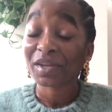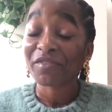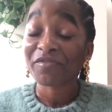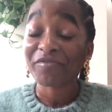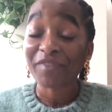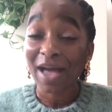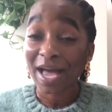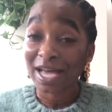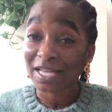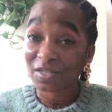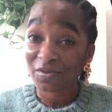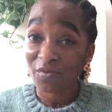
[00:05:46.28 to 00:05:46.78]

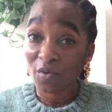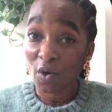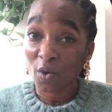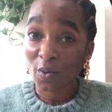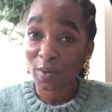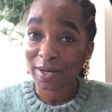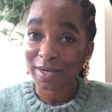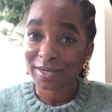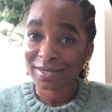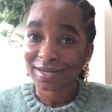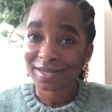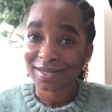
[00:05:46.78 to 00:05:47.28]
fast
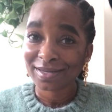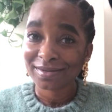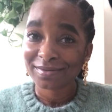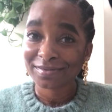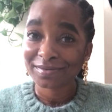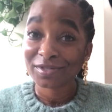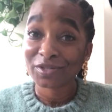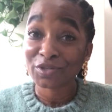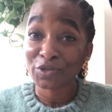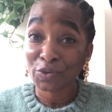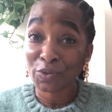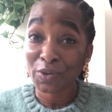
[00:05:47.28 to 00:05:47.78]
forward
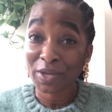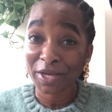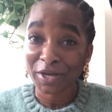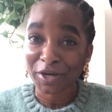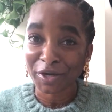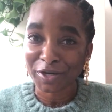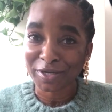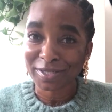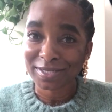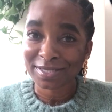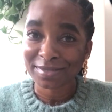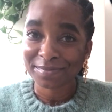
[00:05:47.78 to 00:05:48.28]
2
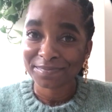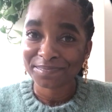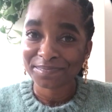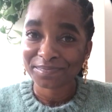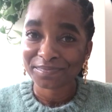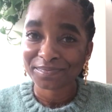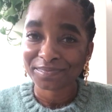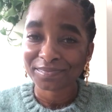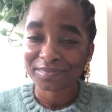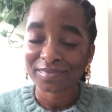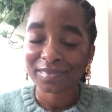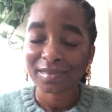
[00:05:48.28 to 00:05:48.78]
years,
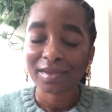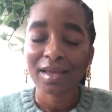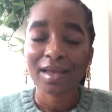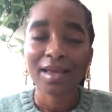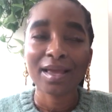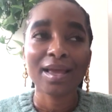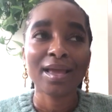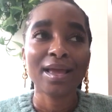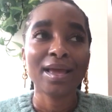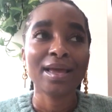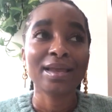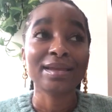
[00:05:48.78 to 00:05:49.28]

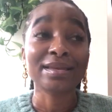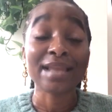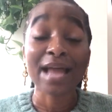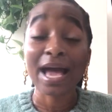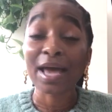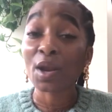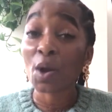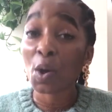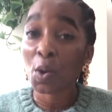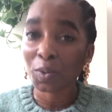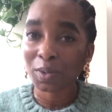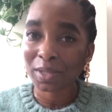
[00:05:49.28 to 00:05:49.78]

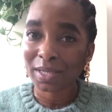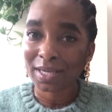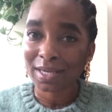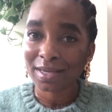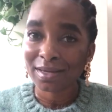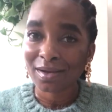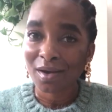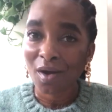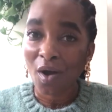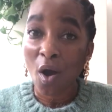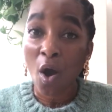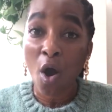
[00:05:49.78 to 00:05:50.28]
not
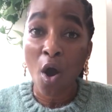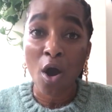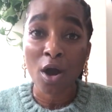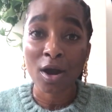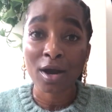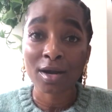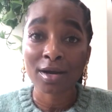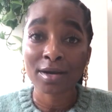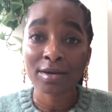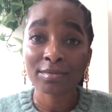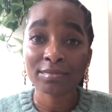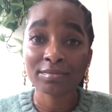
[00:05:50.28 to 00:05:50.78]
only
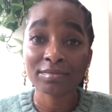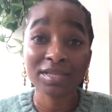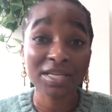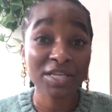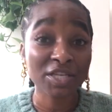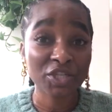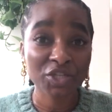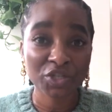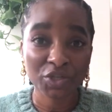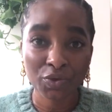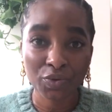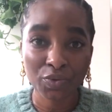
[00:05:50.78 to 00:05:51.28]
are
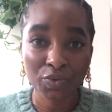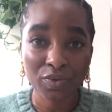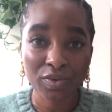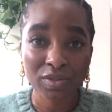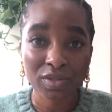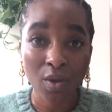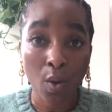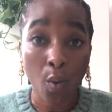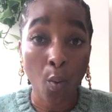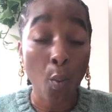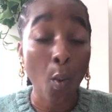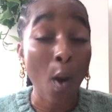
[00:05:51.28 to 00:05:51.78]
these
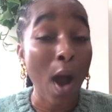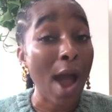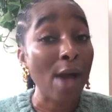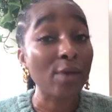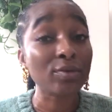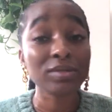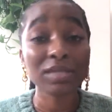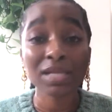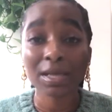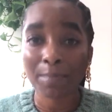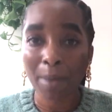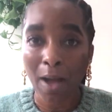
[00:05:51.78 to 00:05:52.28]
shoes
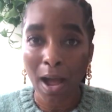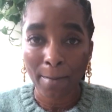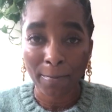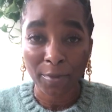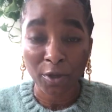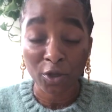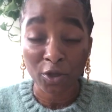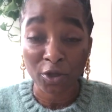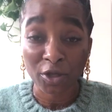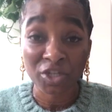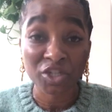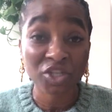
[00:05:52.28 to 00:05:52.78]
wildly
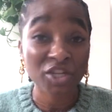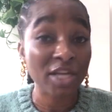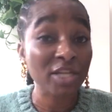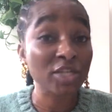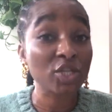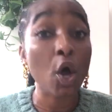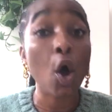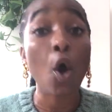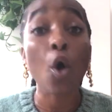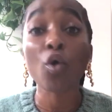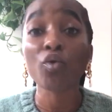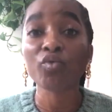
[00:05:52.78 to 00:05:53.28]
popular
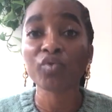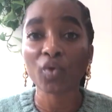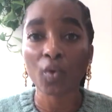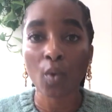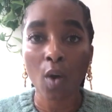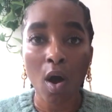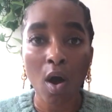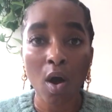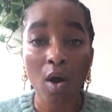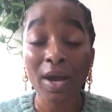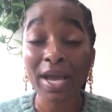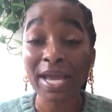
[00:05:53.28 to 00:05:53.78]
just
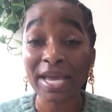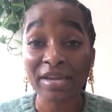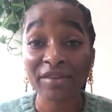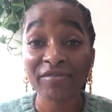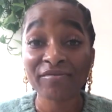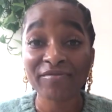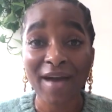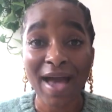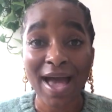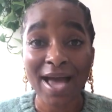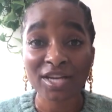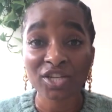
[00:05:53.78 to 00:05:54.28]
overall in
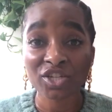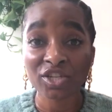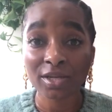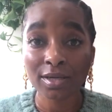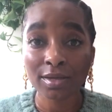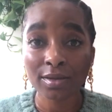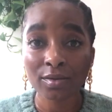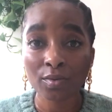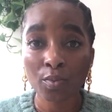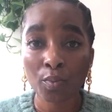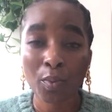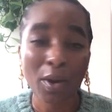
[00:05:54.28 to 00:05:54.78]

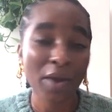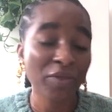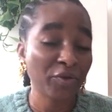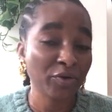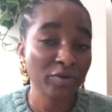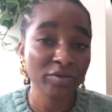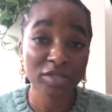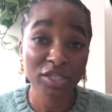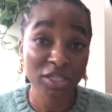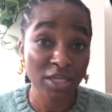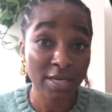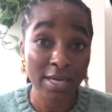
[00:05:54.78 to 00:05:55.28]
fashion,
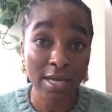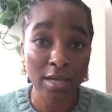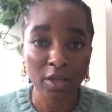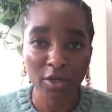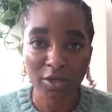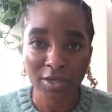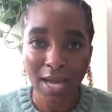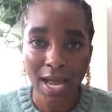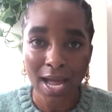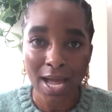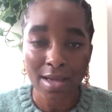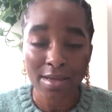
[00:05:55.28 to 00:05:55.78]
whether Chanel
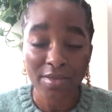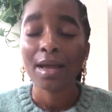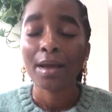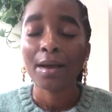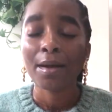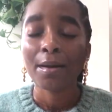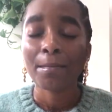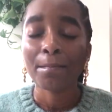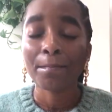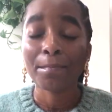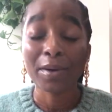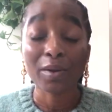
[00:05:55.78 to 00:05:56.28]
or not,
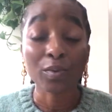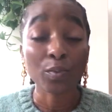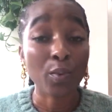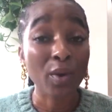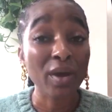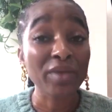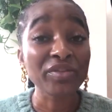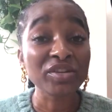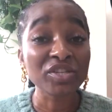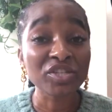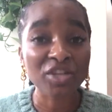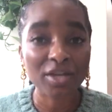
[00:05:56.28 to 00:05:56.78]
but
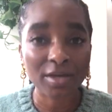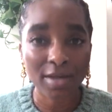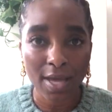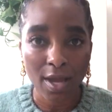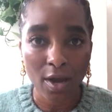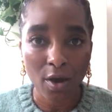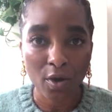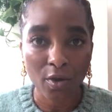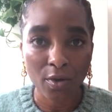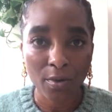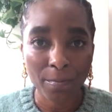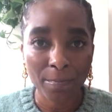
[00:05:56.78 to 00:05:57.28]
with
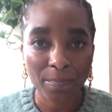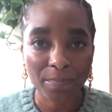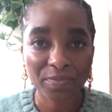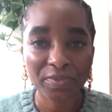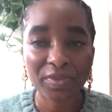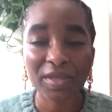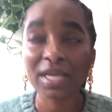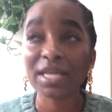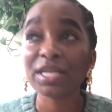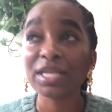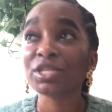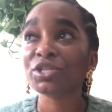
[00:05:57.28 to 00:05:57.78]
Chanel,
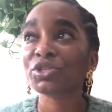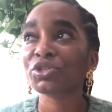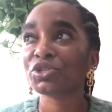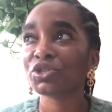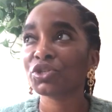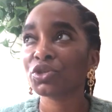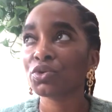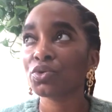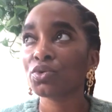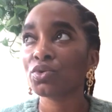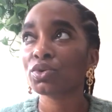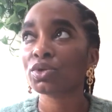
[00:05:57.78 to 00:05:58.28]
these
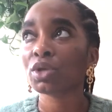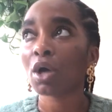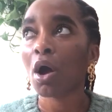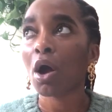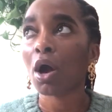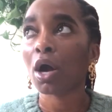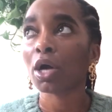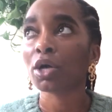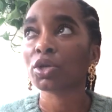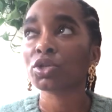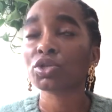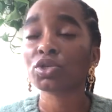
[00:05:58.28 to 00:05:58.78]
shoes
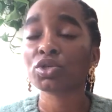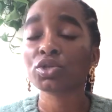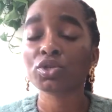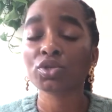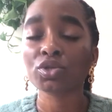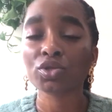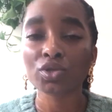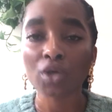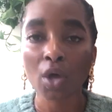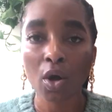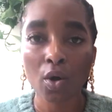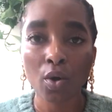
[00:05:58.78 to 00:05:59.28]
are
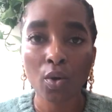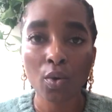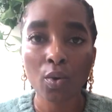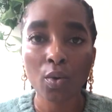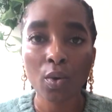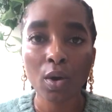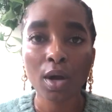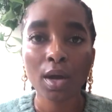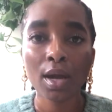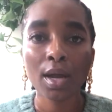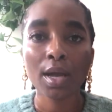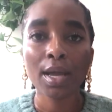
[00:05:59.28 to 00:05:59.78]

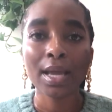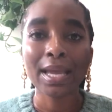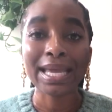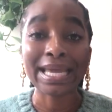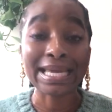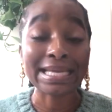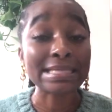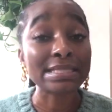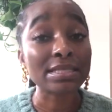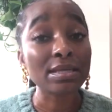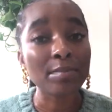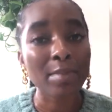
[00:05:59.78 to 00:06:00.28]
so
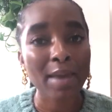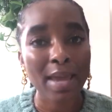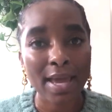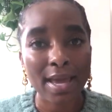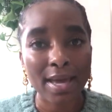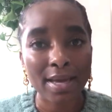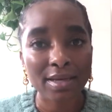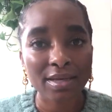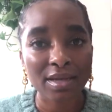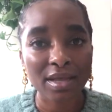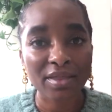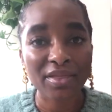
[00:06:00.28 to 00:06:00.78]
in
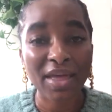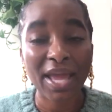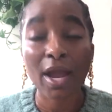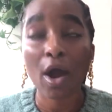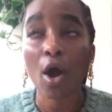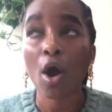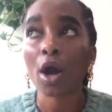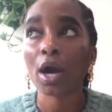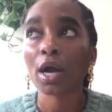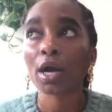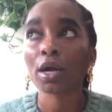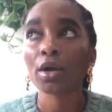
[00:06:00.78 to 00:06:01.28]
demand. They
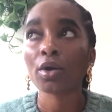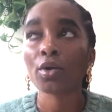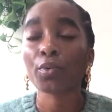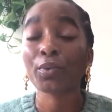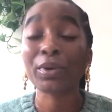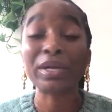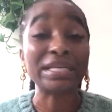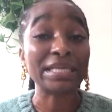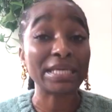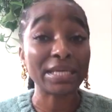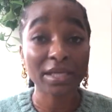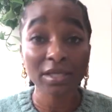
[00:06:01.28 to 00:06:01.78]
are
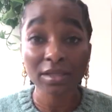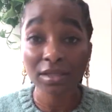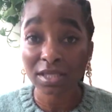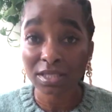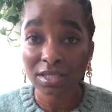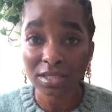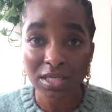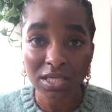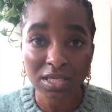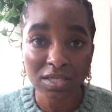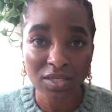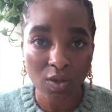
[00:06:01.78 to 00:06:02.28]

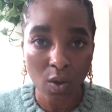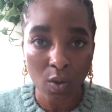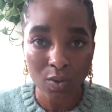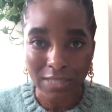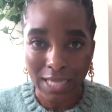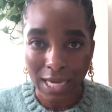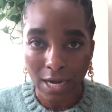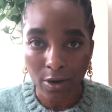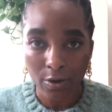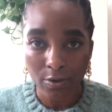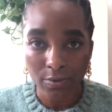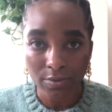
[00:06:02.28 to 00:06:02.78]
ridiculously sold
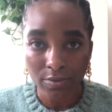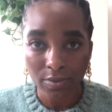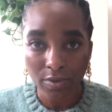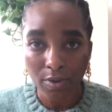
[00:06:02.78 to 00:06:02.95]
out.